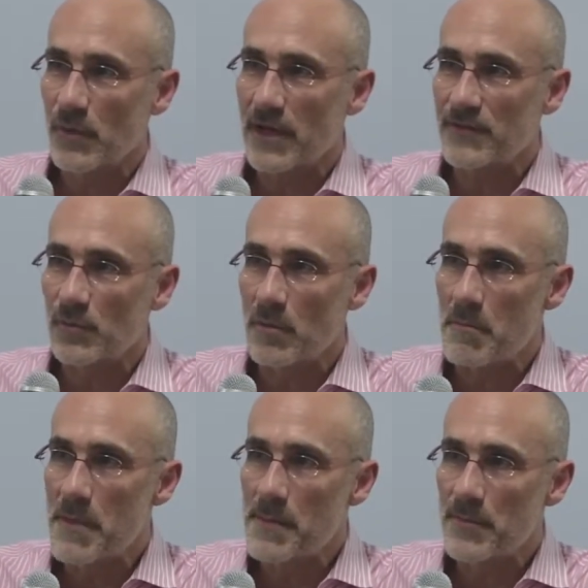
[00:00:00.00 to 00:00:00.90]
we have to
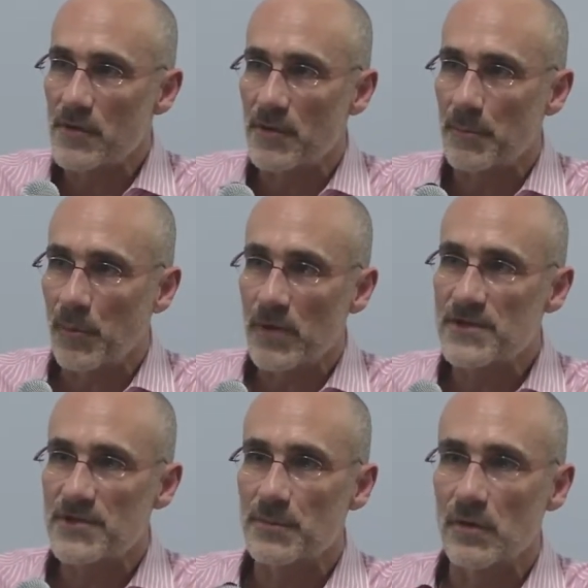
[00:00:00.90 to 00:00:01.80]
remember the
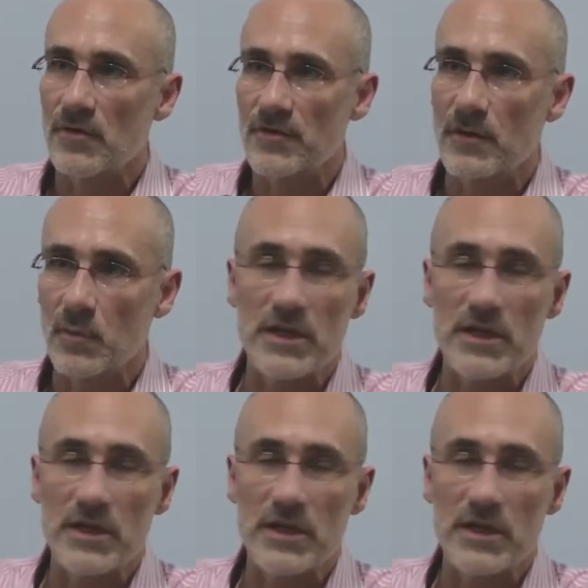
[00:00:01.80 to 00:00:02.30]
principles that